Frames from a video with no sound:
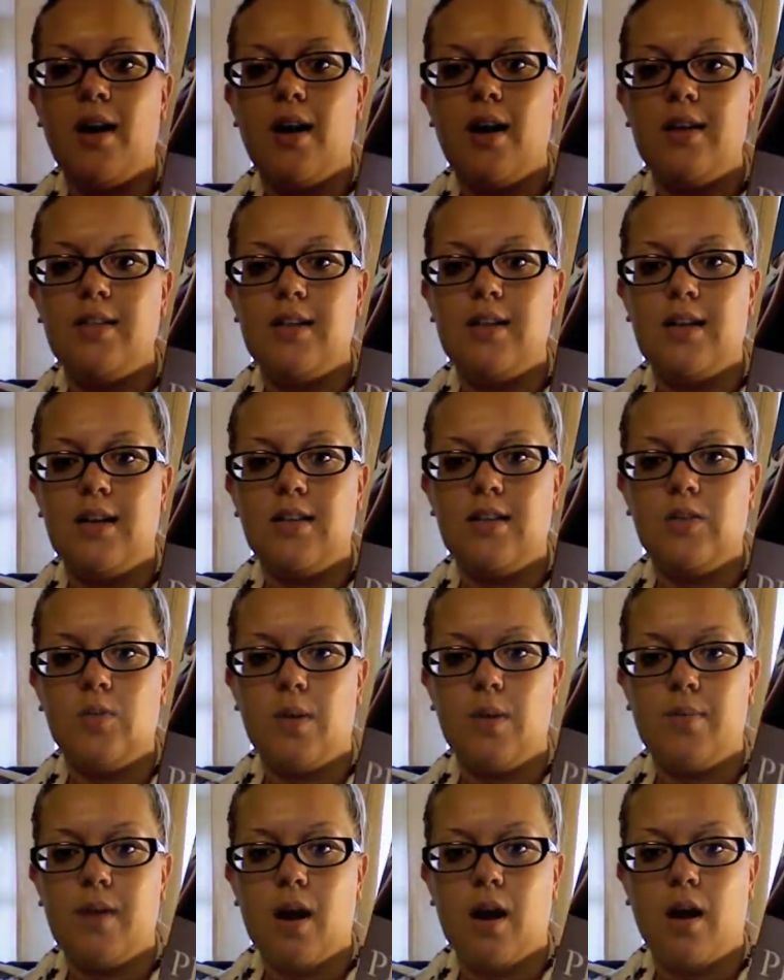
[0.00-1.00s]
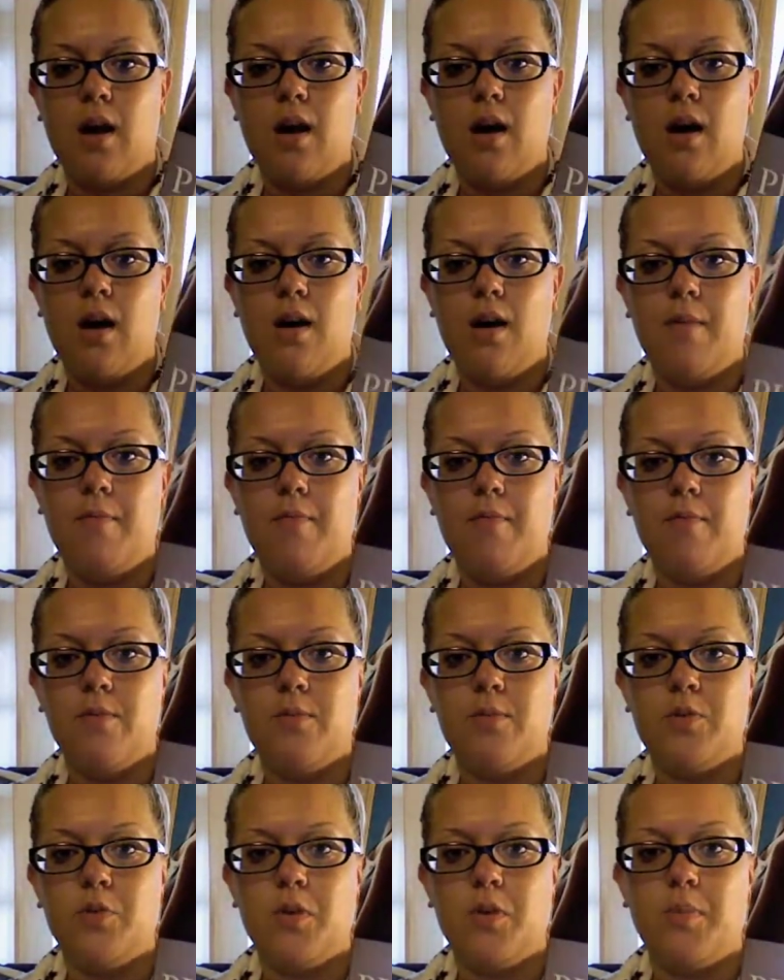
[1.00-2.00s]
I did it on swap.com
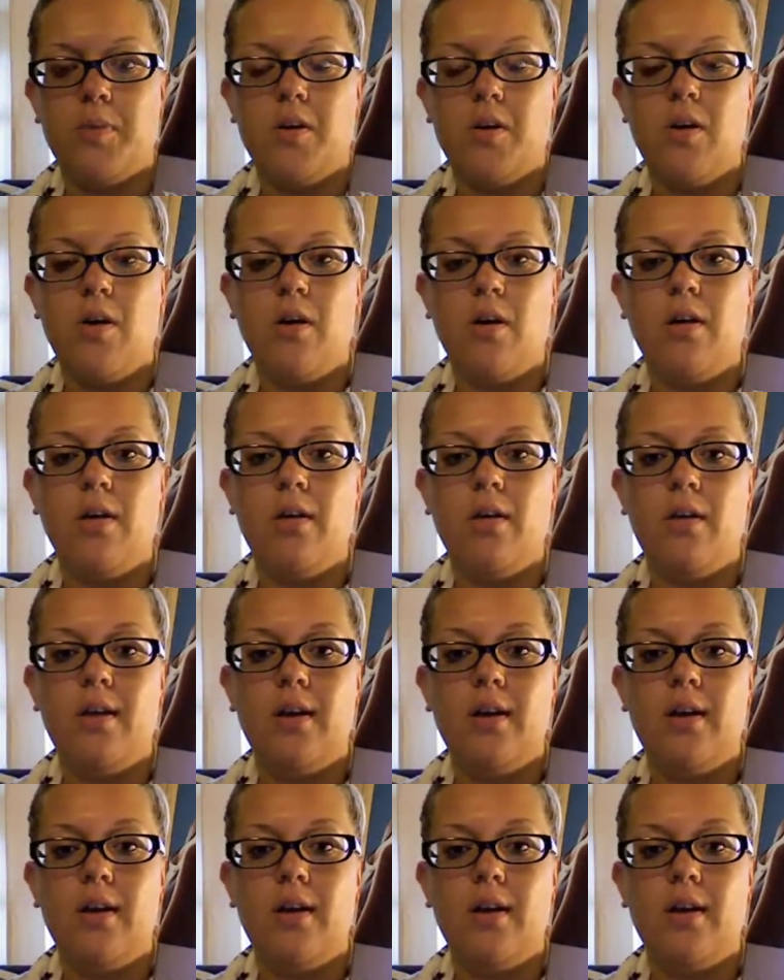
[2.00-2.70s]
from Jodi Picoult.